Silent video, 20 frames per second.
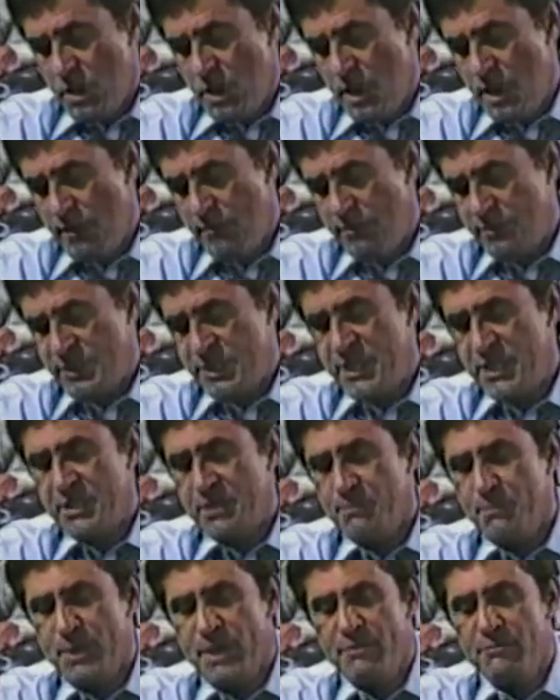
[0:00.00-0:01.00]
I receive the
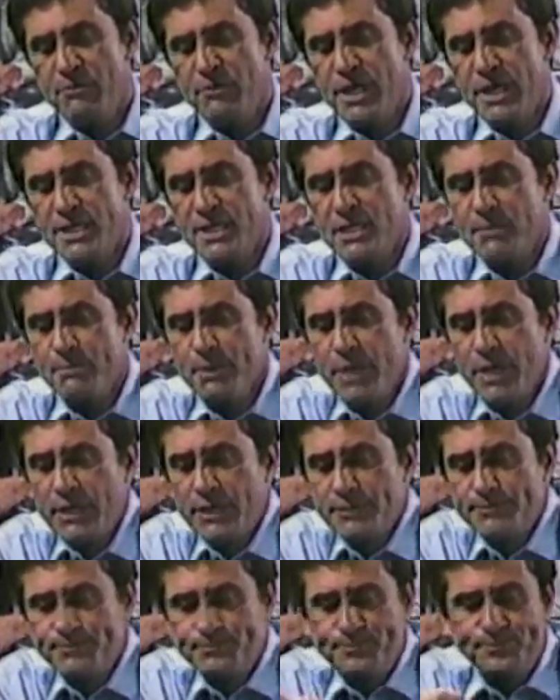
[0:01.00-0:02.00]
bet and raise it a
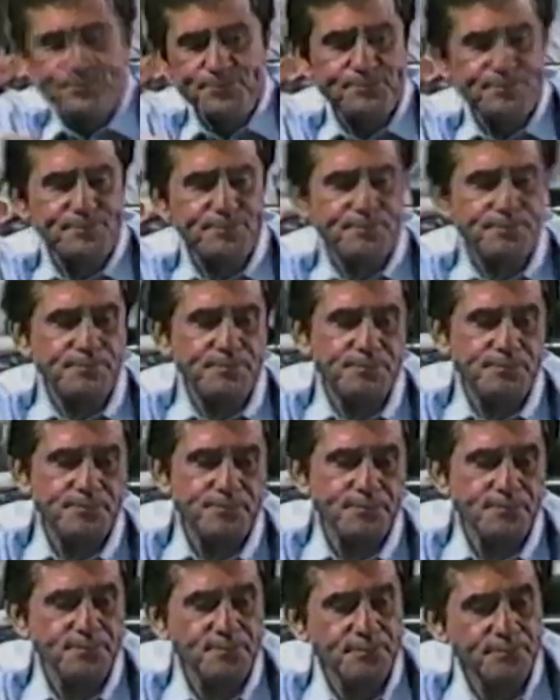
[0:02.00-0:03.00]
buck.
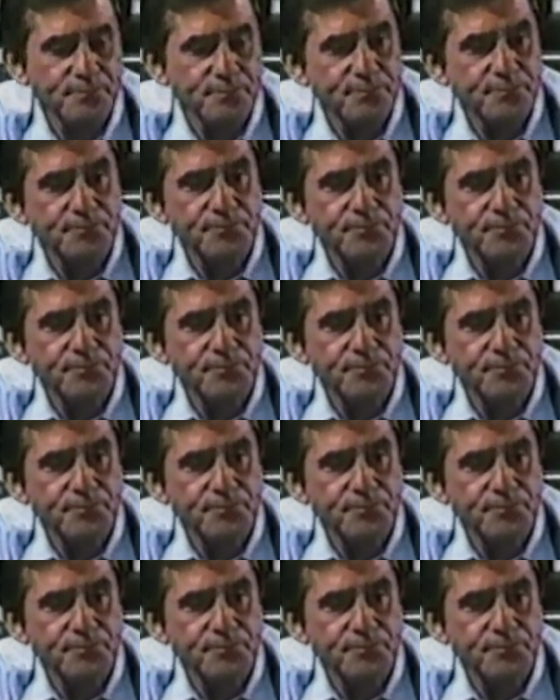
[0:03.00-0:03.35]
I'm out.